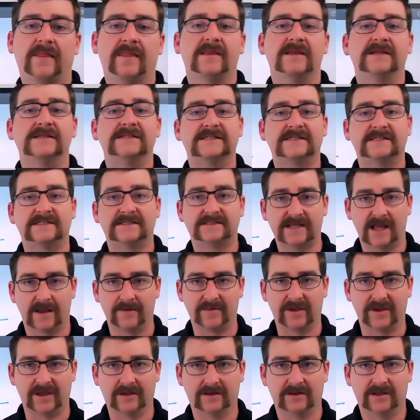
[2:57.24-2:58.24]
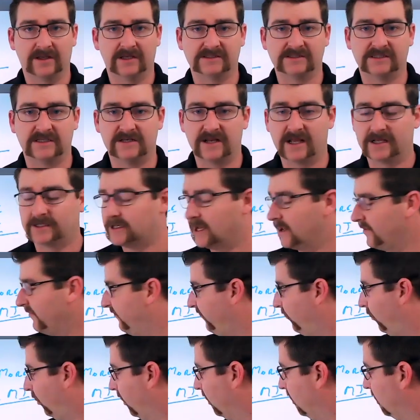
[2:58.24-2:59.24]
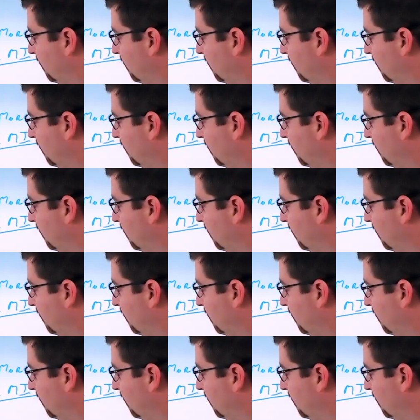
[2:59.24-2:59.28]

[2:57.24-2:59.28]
STEMI is the nickname for it.